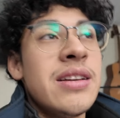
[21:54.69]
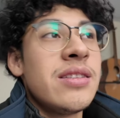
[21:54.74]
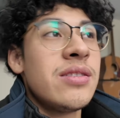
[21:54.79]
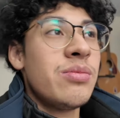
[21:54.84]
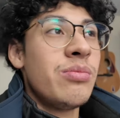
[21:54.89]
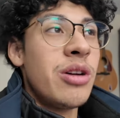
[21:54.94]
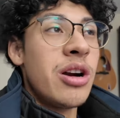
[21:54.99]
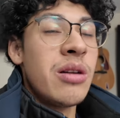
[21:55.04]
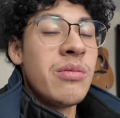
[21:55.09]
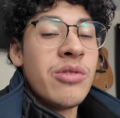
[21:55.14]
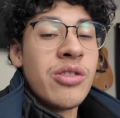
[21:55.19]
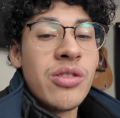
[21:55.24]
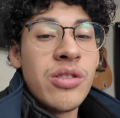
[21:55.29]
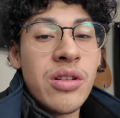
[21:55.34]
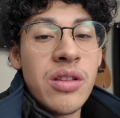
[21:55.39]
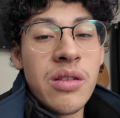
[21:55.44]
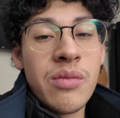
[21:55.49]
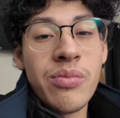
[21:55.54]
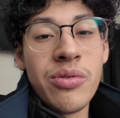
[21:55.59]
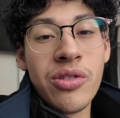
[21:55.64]
Tomorrow I'm going to go
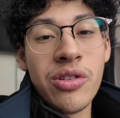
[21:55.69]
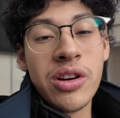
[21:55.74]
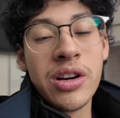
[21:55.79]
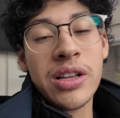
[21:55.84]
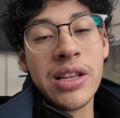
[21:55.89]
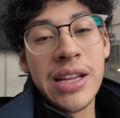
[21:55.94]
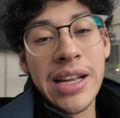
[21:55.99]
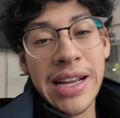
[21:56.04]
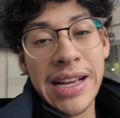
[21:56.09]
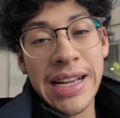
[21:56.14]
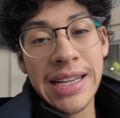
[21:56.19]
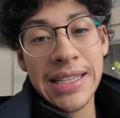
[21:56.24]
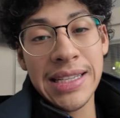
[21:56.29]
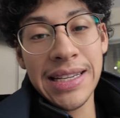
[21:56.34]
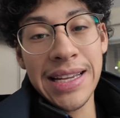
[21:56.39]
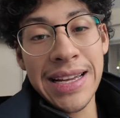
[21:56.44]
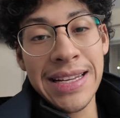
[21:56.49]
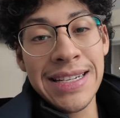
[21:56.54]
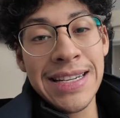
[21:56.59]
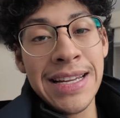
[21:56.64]
to the park, like I
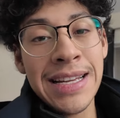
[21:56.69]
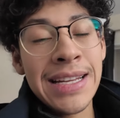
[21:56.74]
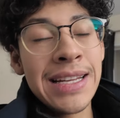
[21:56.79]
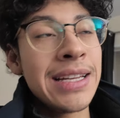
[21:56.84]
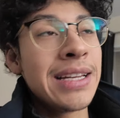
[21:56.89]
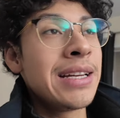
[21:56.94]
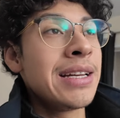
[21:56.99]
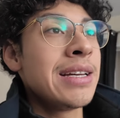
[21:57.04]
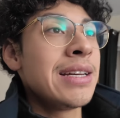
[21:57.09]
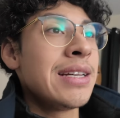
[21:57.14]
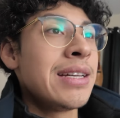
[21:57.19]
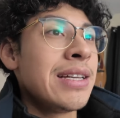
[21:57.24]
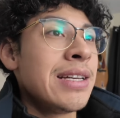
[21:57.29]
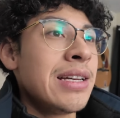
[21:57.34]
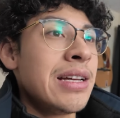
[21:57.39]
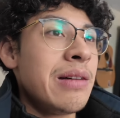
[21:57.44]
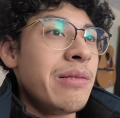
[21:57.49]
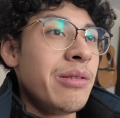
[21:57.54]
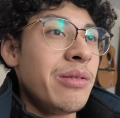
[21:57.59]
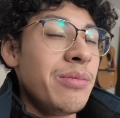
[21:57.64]
said.
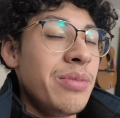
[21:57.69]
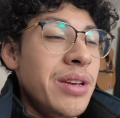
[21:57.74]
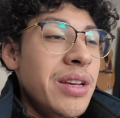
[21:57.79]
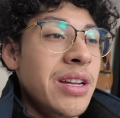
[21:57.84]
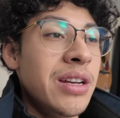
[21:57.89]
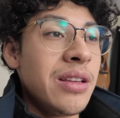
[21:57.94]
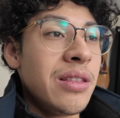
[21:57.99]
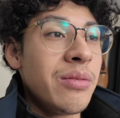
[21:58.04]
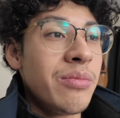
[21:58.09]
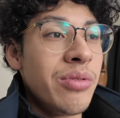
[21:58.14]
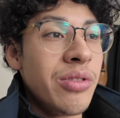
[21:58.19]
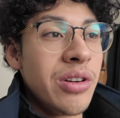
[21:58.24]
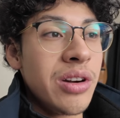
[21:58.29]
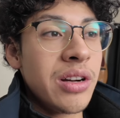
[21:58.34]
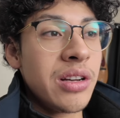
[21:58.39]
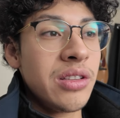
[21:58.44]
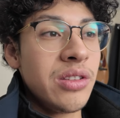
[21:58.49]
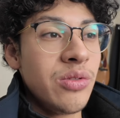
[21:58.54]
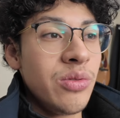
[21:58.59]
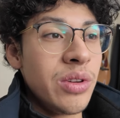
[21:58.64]
I'm going to be hitting the
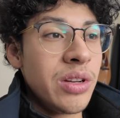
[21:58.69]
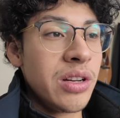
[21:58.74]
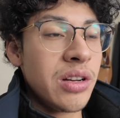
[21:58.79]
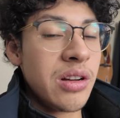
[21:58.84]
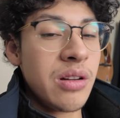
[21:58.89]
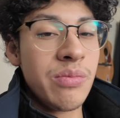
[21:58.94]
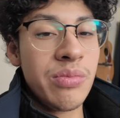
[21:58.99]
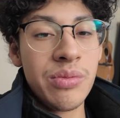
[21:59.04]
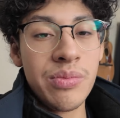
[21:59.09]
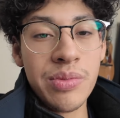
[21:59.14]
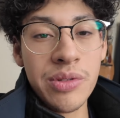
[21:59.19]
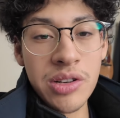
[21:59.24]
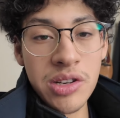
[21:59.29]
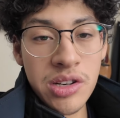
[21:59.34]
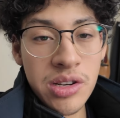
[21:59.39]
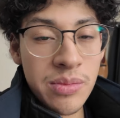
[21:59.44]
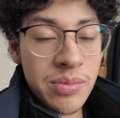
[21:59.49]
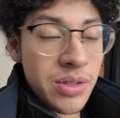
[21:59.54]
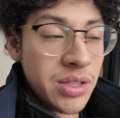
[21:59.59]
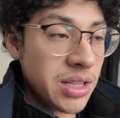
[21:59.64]
park, doing a couple
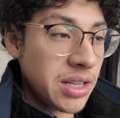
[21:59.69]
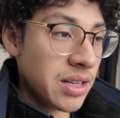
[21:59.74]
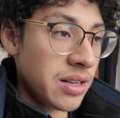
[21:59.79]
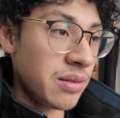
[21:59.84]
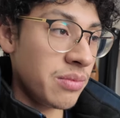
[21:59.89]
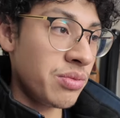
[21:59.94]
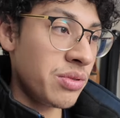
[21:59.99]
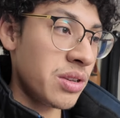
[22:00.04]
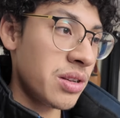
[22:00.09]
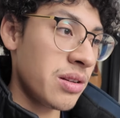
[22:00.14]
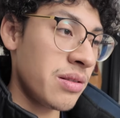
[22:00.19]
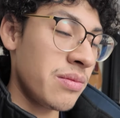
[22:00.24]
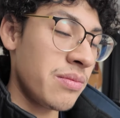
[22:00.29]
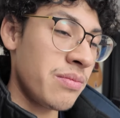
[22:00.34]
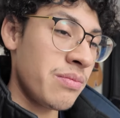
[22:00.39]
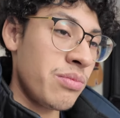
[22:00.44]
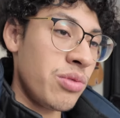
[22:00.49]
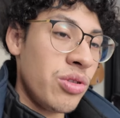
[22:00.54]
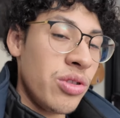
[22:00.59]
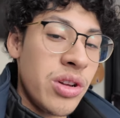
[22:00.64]
push-ups, sit-ups,
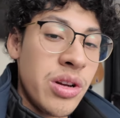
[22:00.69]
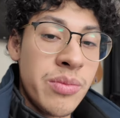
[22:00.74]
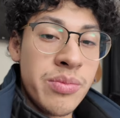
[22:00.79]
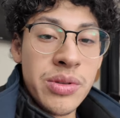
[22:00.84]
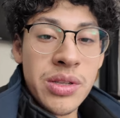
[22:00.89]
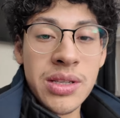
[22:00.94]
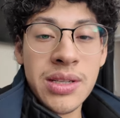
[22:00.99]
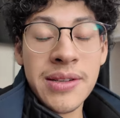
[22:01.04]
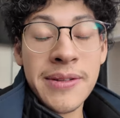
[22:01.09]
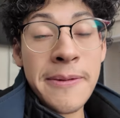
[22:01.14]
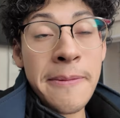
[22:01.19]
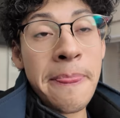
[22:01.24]
pull-ups.